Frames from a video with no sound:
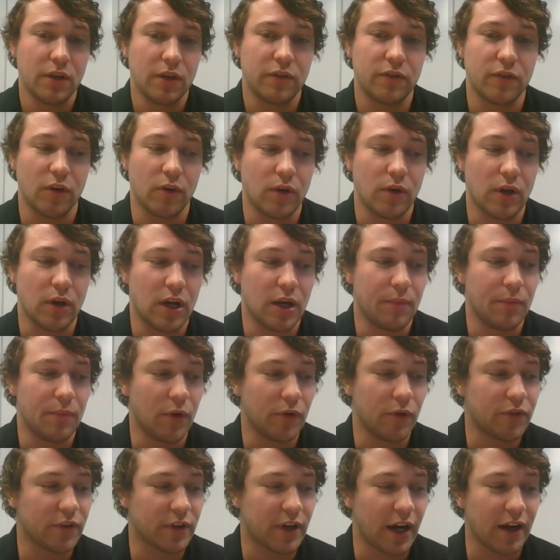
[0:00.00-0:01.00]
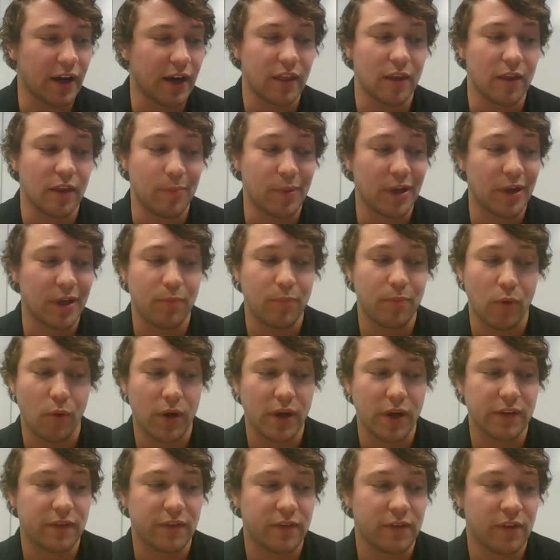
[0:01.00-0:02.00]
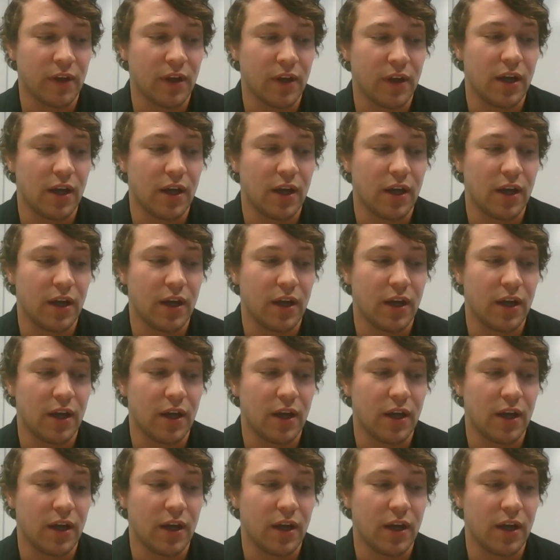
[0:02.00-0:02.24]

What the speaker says: So those are kind of the big points.